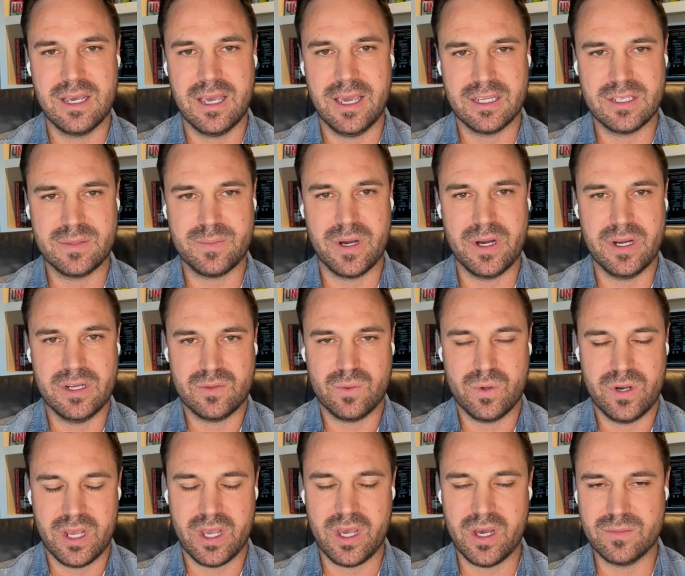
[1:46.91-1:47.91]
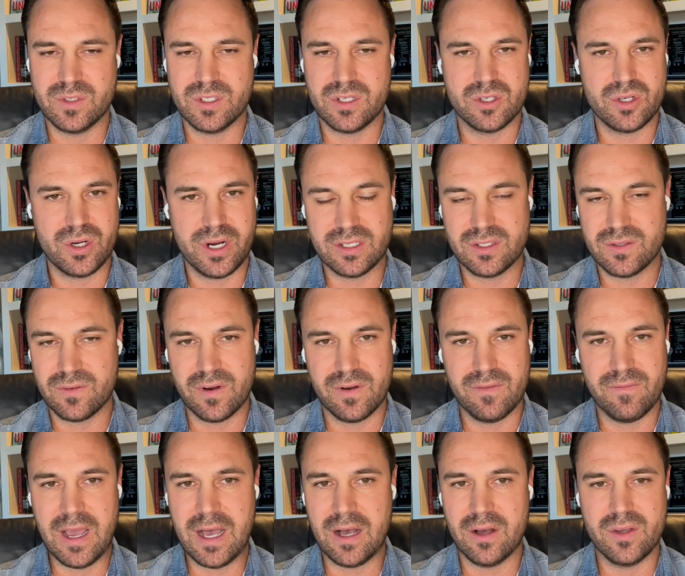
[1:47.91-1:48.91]
experience when it comes to transferring
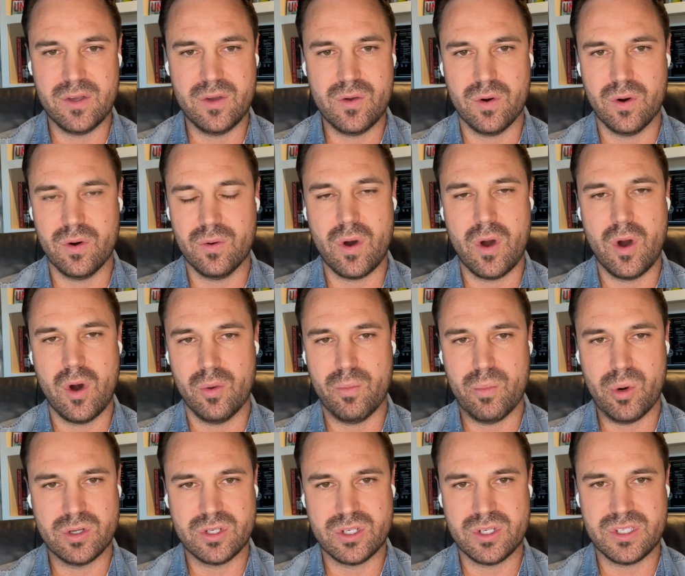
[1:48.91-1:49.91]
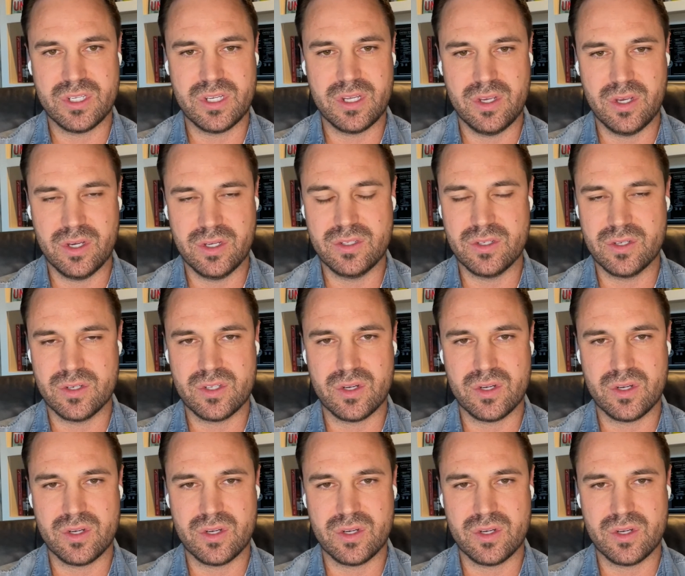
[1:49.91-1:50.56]
value or purchasing goods or